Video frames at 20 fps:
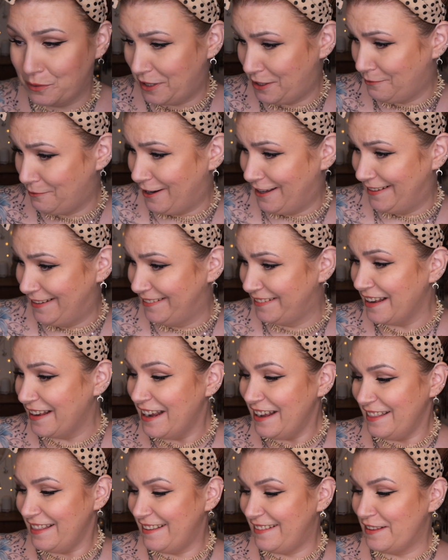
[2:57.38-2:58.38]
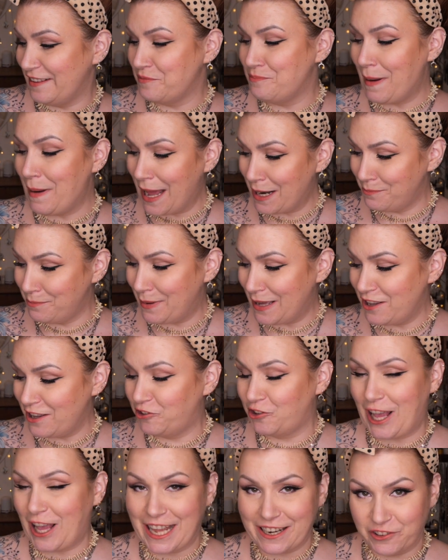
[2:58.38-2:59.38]
what it was. This is Bad
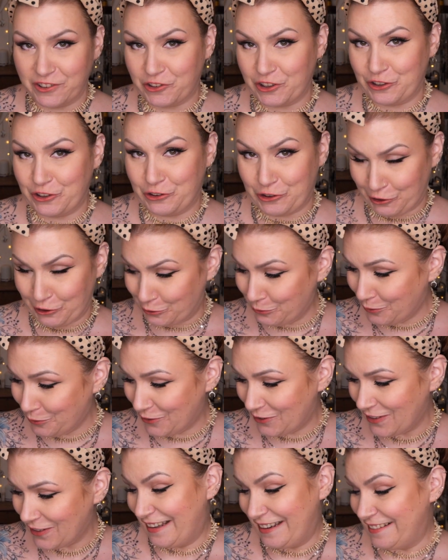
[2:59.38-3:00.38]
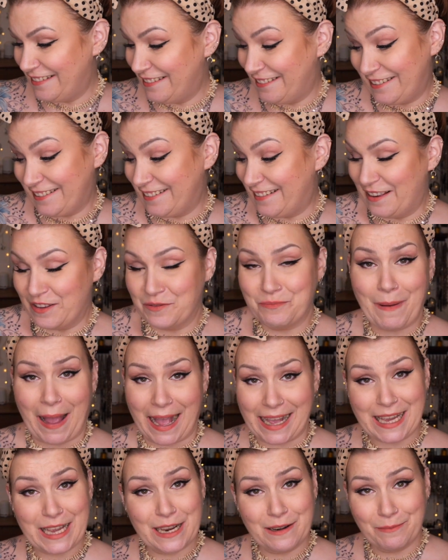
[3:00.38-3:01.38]
Bitch Energy Juice, and it just says
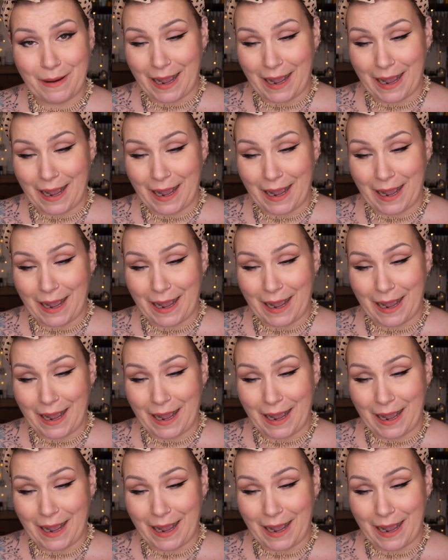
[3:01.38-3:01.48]
packing